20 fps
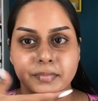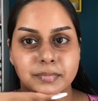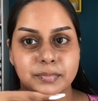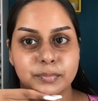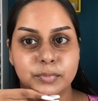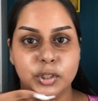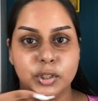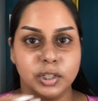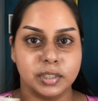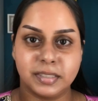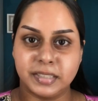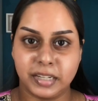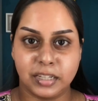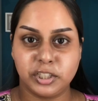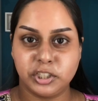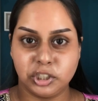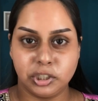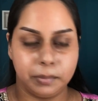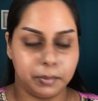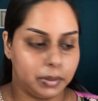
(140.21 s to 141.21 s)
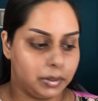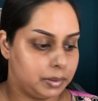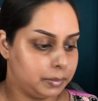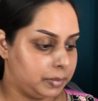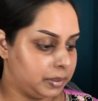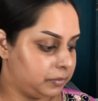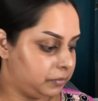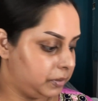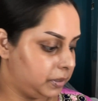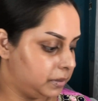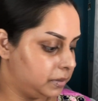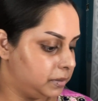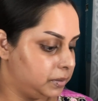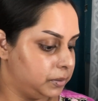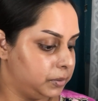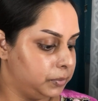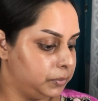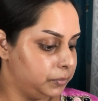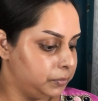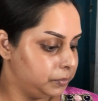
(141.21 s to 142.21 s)
looks like shimmer on my face, you
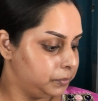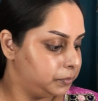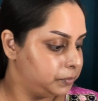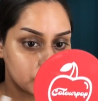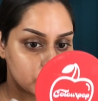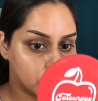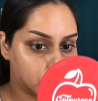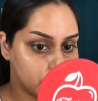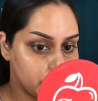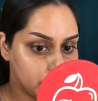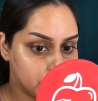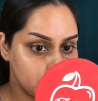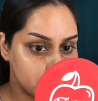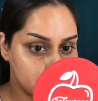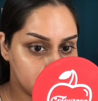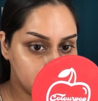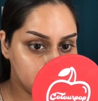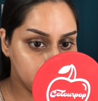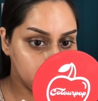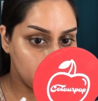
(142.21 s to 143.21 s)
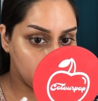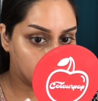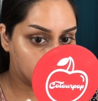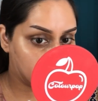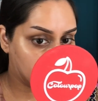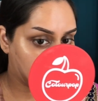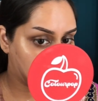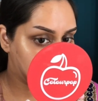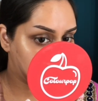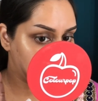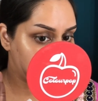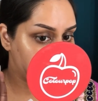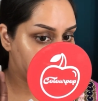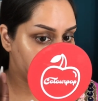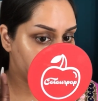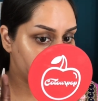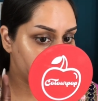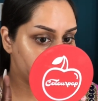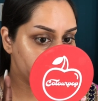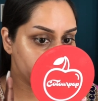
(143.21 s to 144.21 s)
know. Okay, looking more up
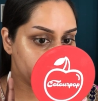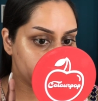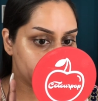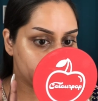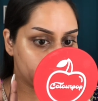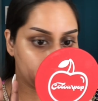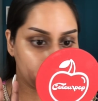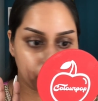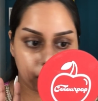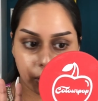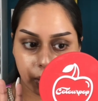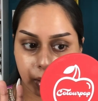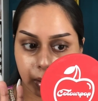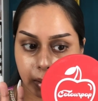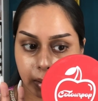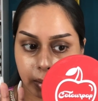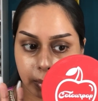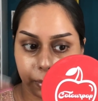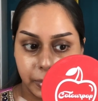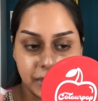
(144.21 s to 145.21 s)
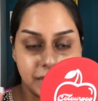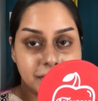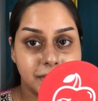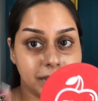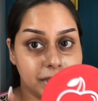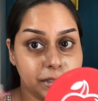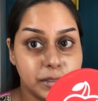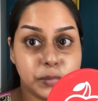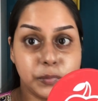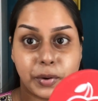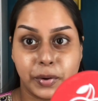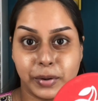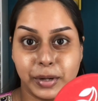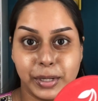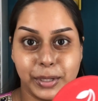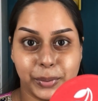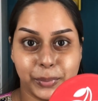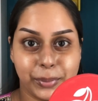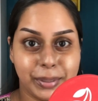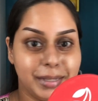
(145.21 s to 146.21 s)
close, my skin is very
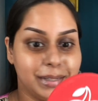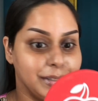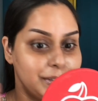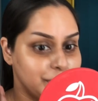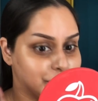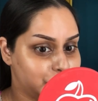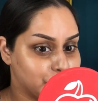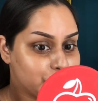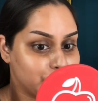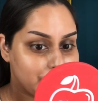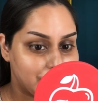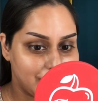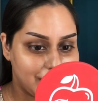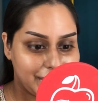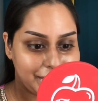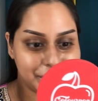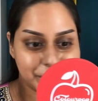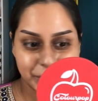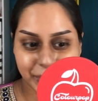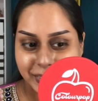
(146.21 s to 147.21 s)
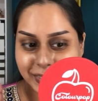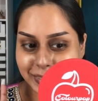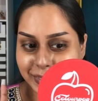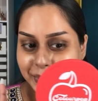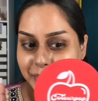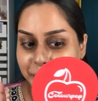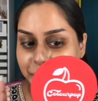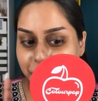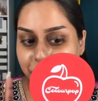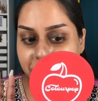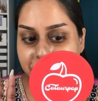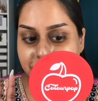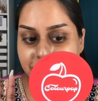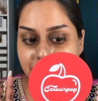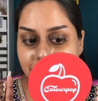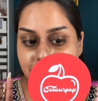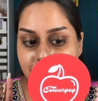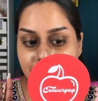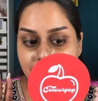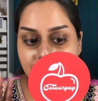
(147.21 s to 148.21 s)
glowy. It looks really hydrated and
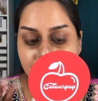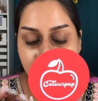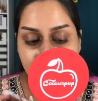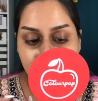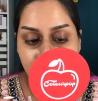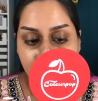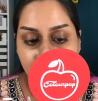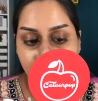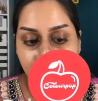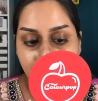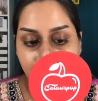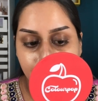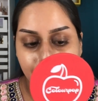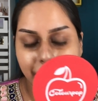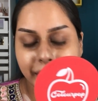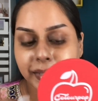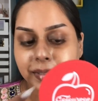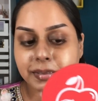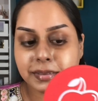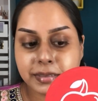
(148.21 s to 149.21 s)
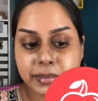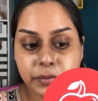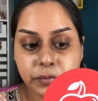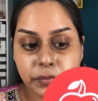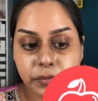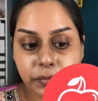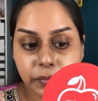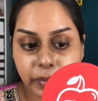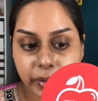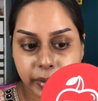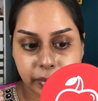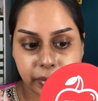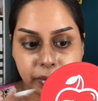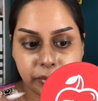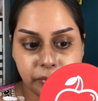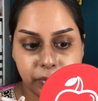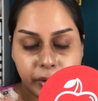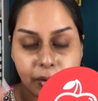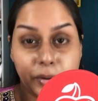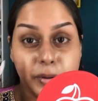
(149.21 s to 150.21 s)
pretty. I can see
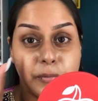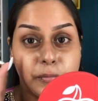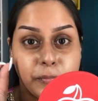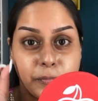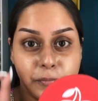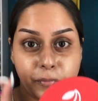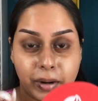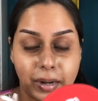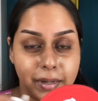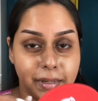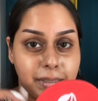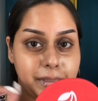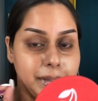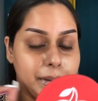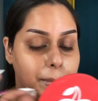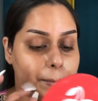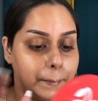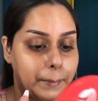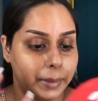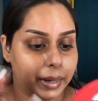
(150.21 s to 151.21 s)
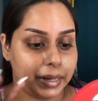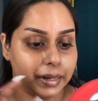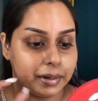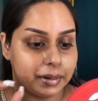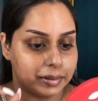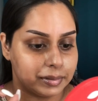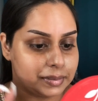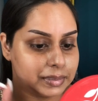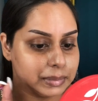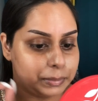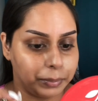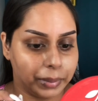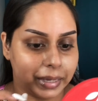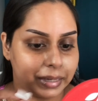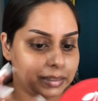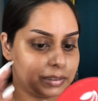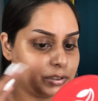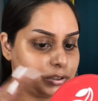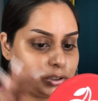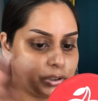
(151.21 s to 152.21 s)
very fine mica
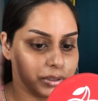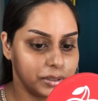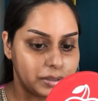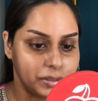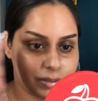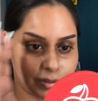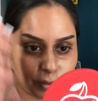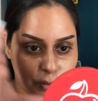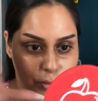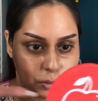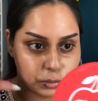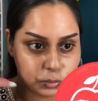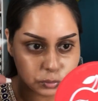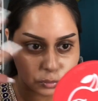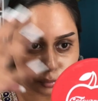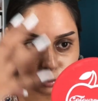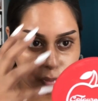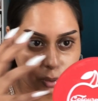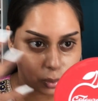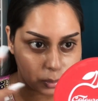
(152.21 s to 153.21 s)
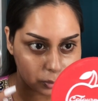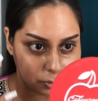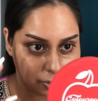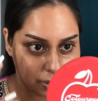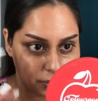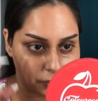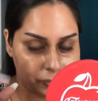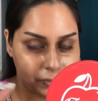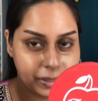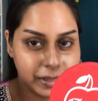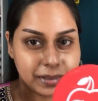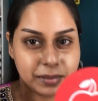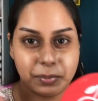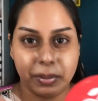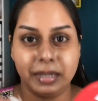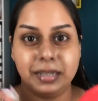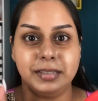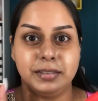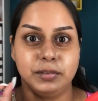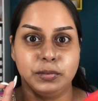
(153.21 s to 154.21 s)
specks just throughout my face,
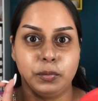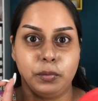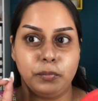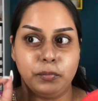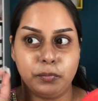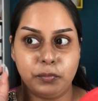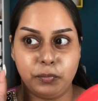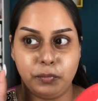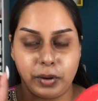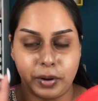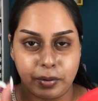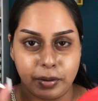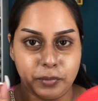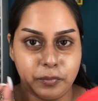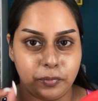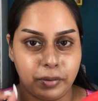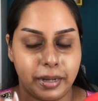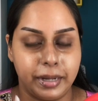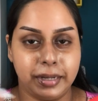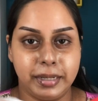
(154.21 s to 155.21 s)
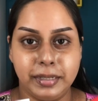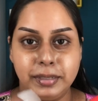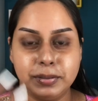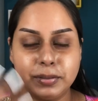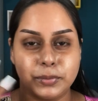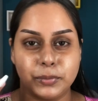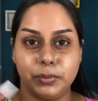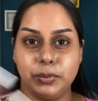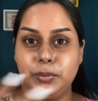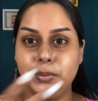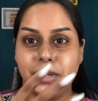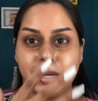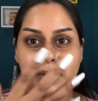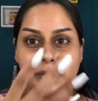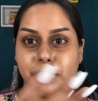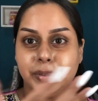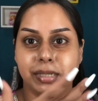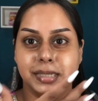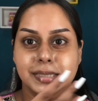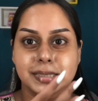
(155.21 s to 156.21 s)
but it's very fine, so you can't
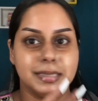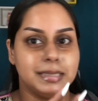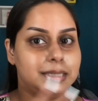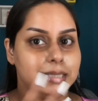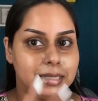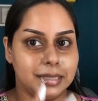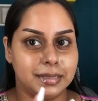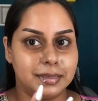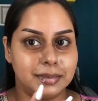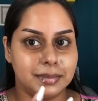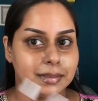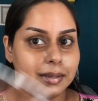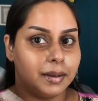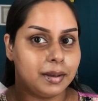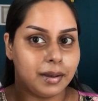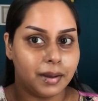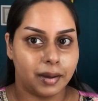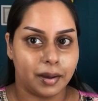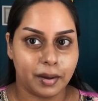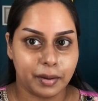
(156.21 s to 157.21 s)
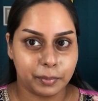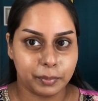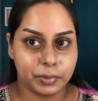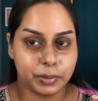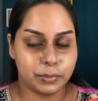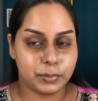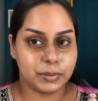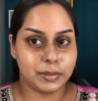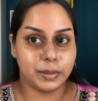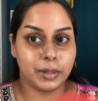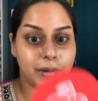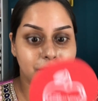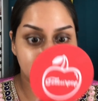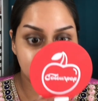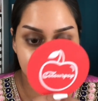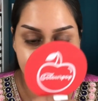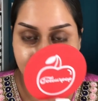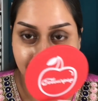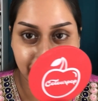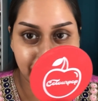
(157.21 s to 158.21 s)
really see it up close. You have to
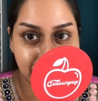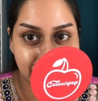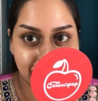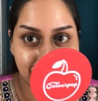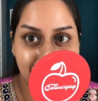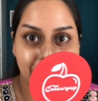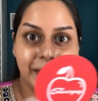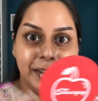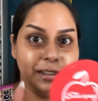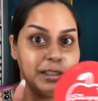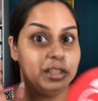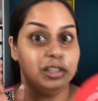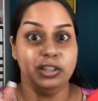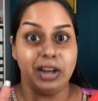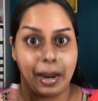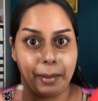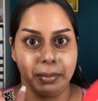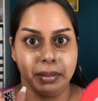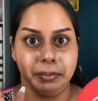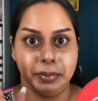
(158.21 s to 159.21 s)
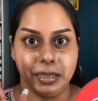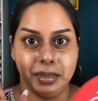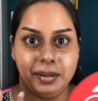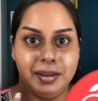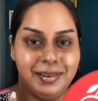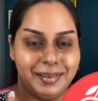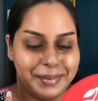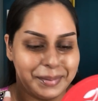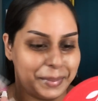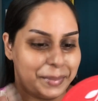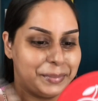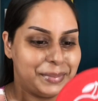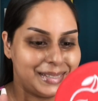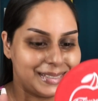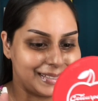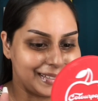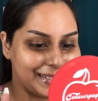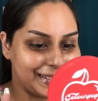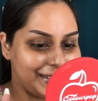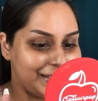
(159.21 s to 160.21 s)
be like jamming me
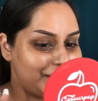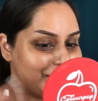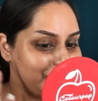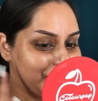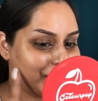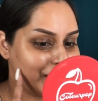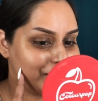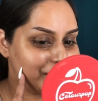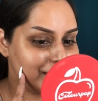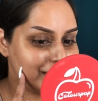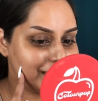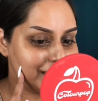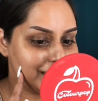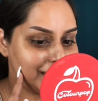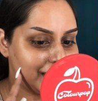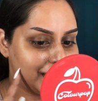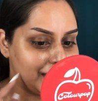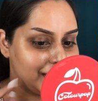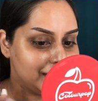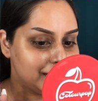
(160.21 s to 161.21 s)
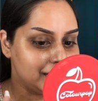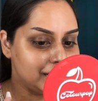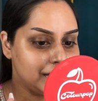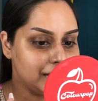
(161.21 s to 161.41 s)
basically if you have to see that.